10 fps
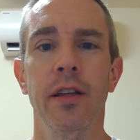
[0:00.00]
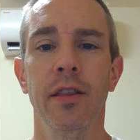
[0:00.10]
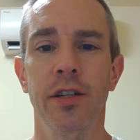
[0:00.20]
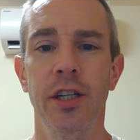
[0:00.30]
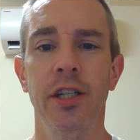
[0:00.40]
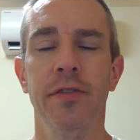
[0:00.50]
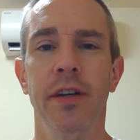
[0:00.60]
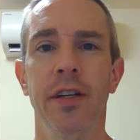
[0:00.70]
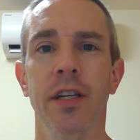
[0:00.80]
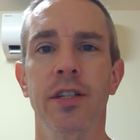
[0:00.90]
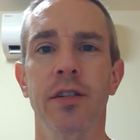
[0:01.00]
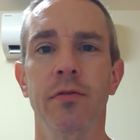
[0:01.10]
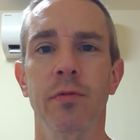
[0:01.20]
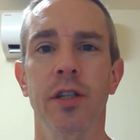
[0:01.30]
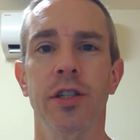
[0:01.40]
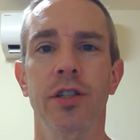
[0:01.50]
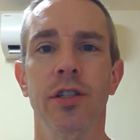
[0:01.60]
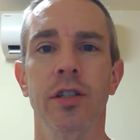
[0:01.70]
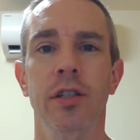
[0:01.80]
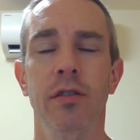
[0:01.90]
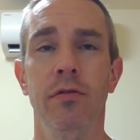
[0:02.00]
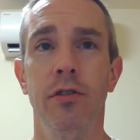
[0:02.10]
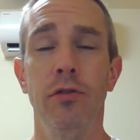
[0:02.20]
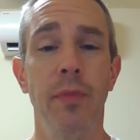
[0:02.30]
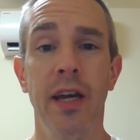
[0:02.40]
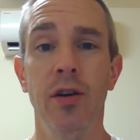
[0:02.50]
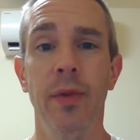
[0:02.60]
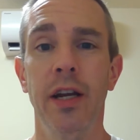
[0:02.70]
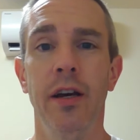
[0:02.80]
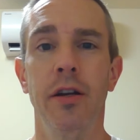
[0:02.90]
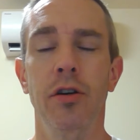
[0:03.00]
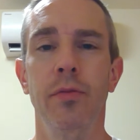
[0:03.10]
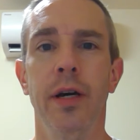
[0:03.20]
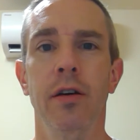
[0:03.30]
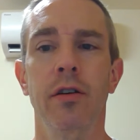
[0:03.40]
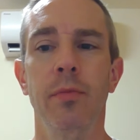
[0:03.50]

the Change Foundation, which you may or may not know about?